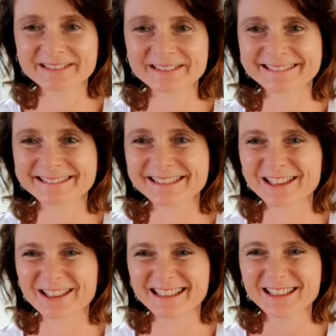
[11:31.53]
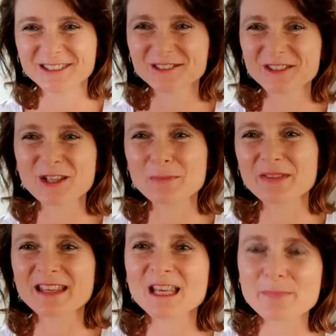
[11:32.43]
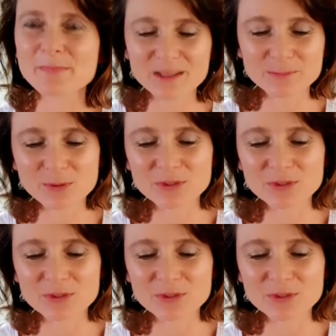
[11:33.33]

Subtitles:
You're going to be thinking about them all